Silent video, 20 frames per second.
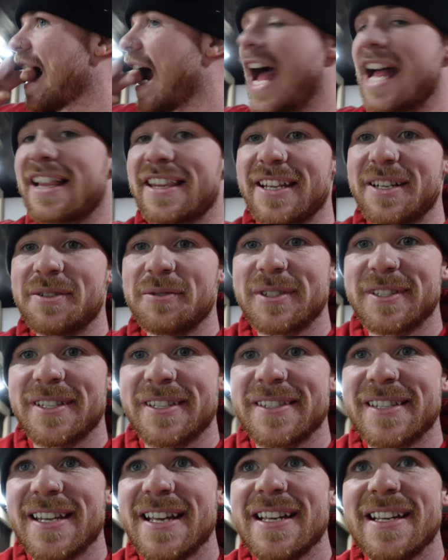I don't know what to
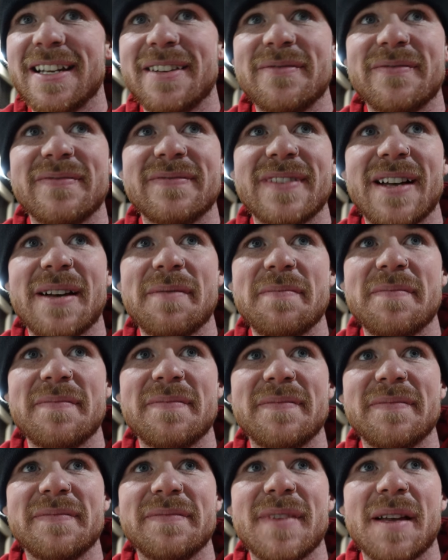say.
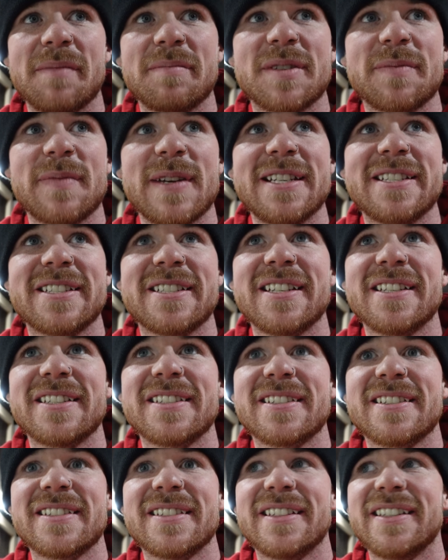I'm
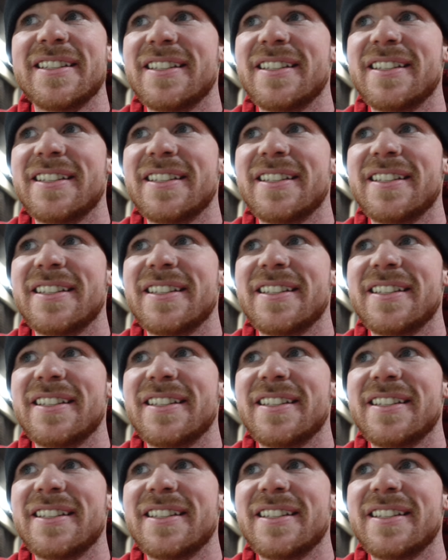speechless.